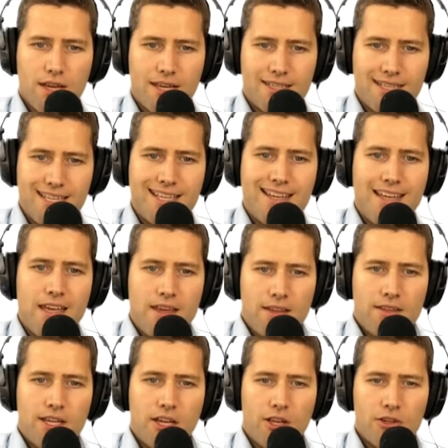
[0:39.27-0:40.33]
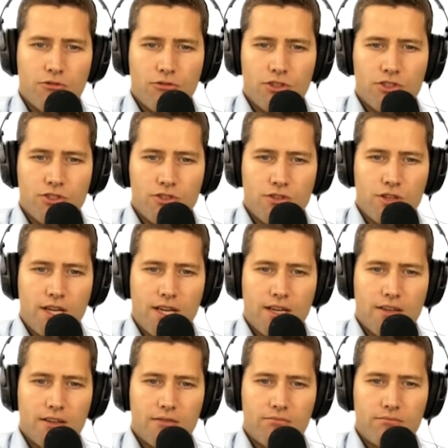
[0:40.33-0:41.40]
year, they're going
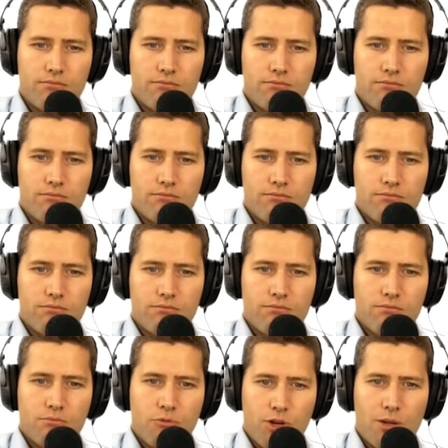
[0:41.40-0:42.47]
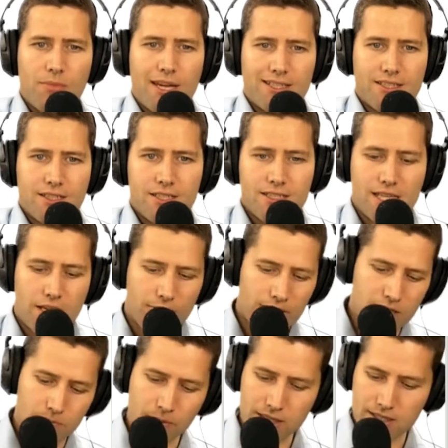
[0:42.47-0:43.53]
to bring it back to the standard rate.
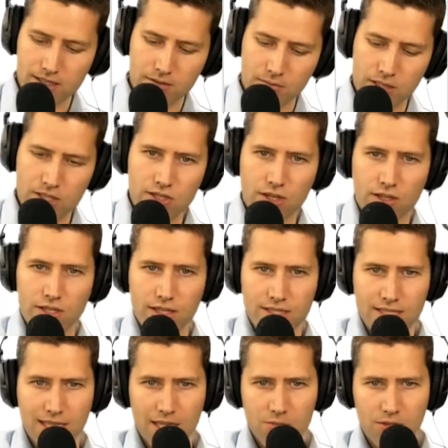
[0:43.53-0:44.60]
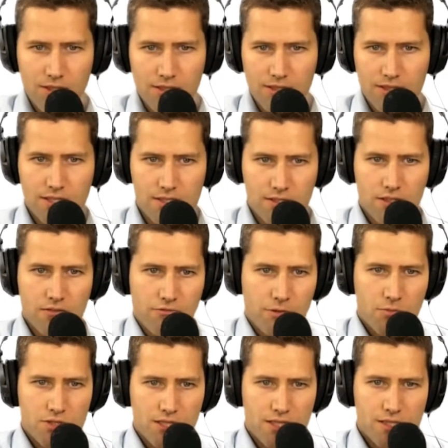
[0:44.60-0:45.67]
It's best to be shown in a table. I think this kind of
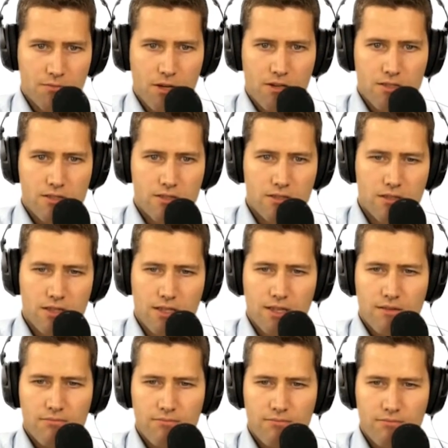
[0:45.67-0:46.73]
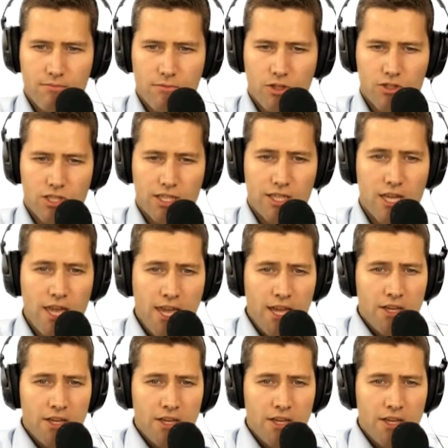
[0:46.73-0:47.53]
represents most logically.